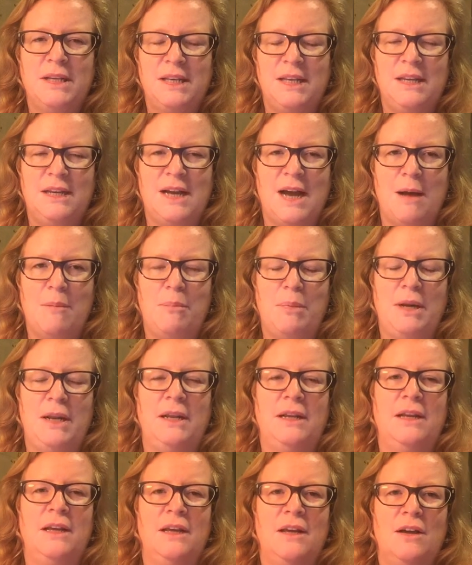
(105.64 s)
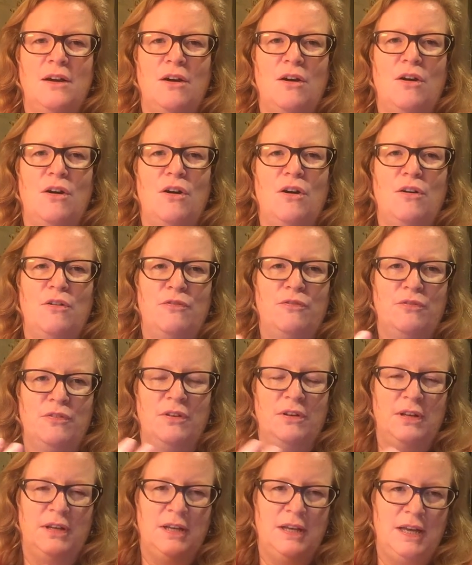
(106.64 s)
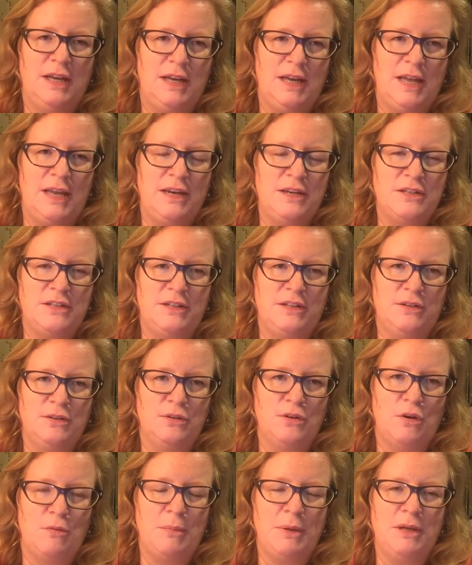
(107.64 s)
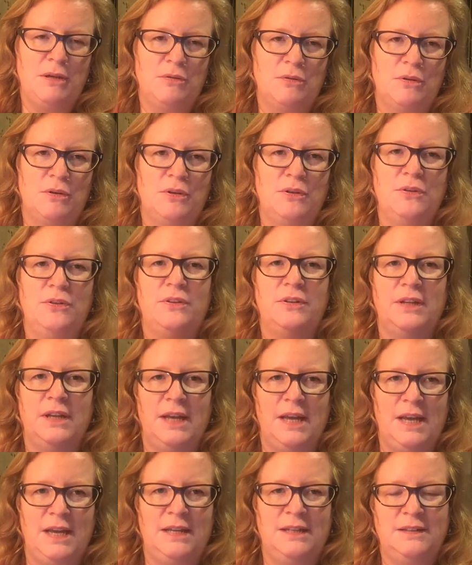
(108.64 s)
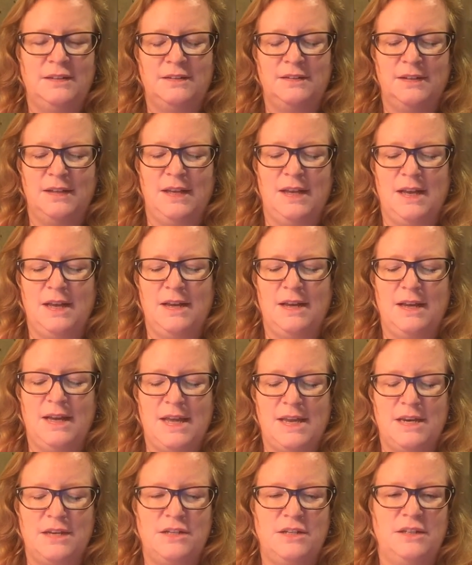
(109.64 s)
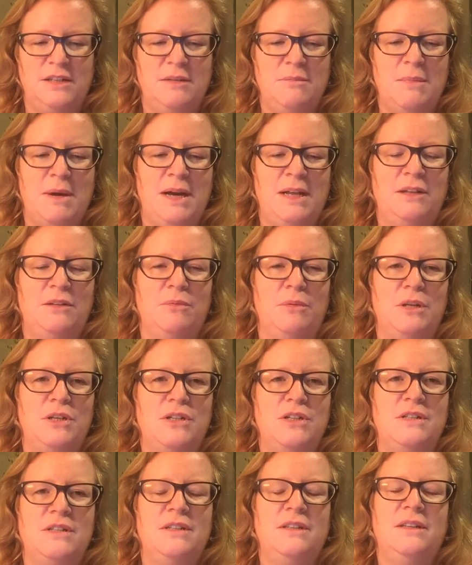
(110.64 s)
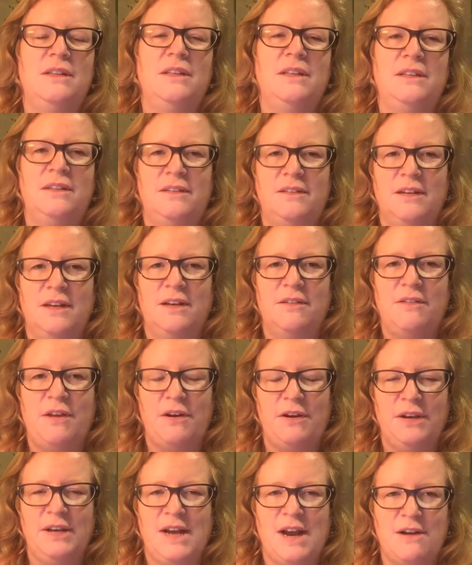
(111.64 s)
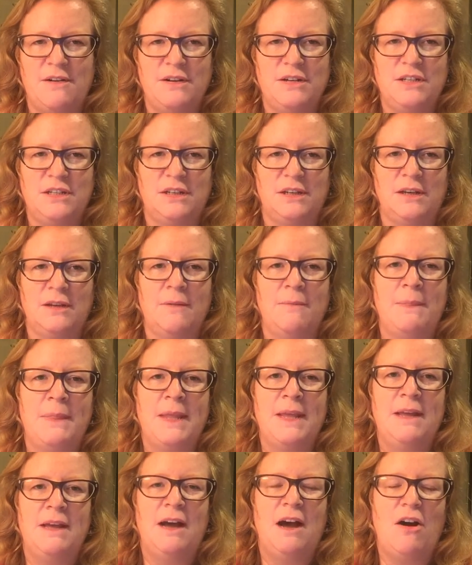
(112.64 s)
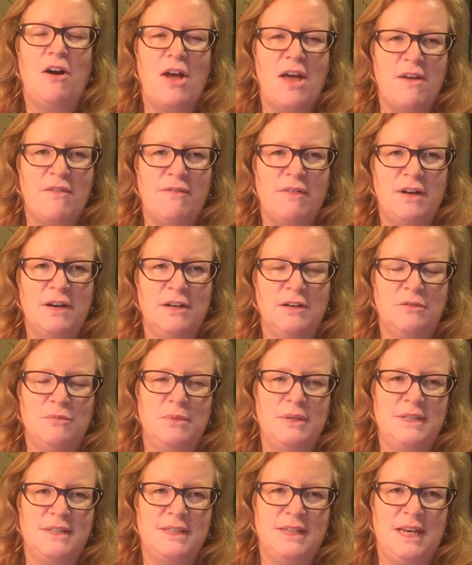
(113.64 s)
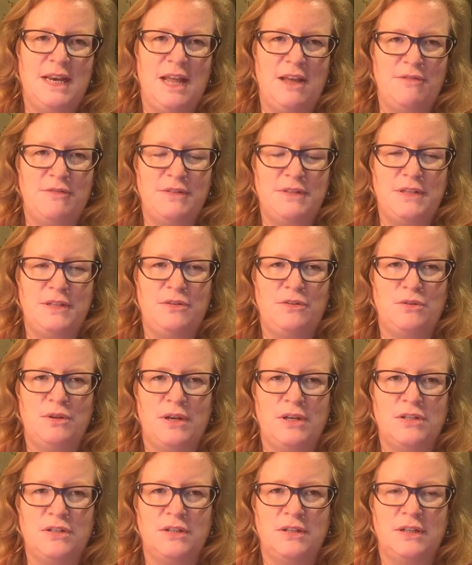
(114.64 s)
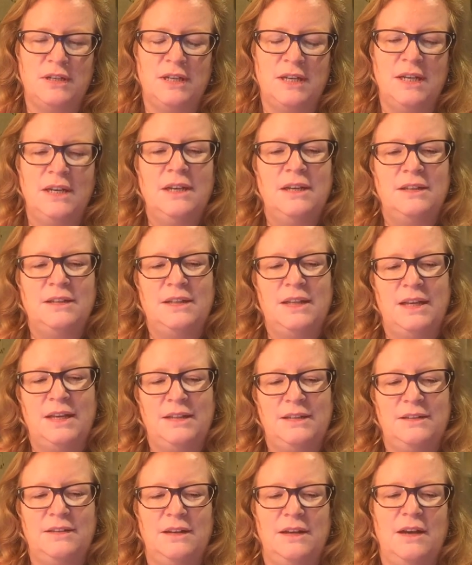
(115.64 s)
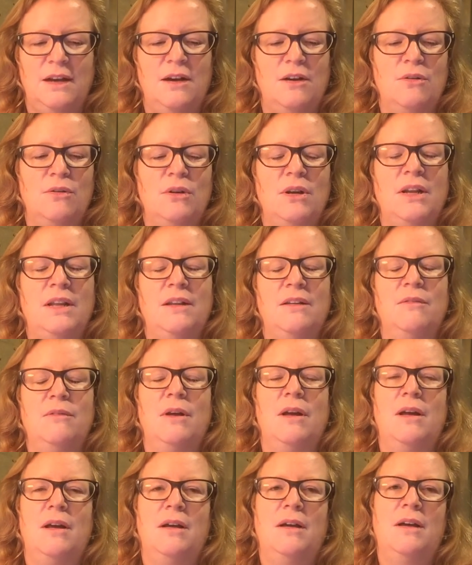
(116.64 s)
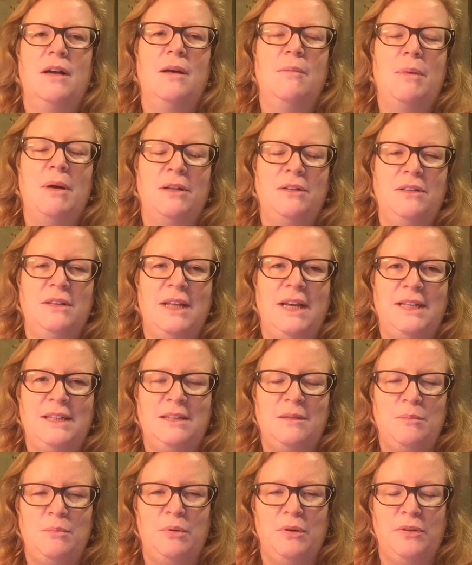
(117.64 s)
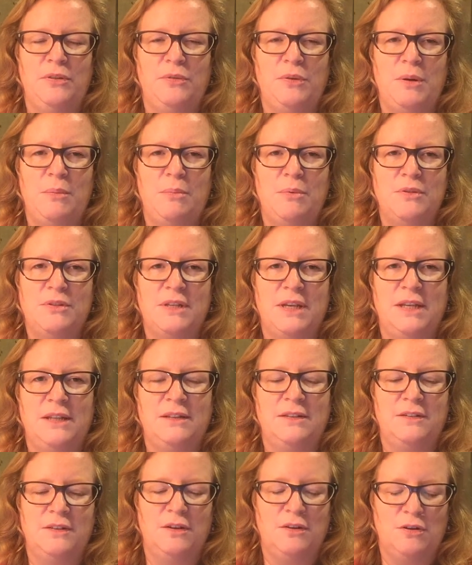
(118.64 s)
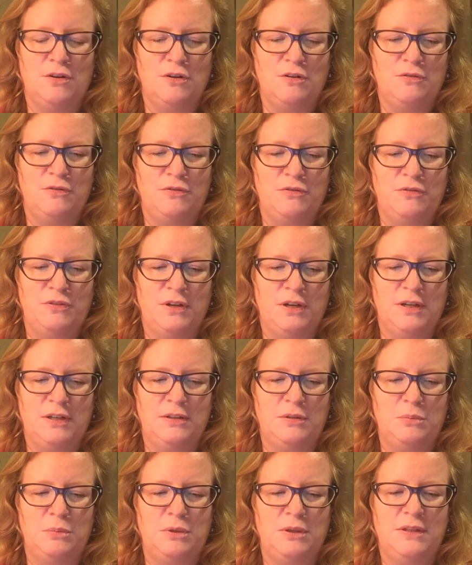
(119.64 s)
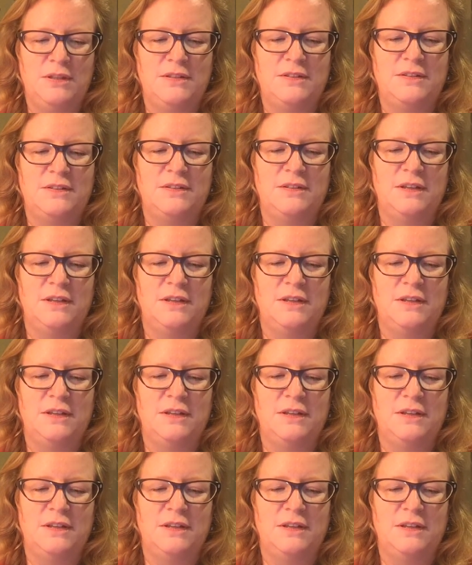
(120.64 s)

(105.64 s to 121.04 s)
decoupling of economic growth and energy demand, which is indeed very encouraging. However, we still have a situation that only about 19.3% of the world's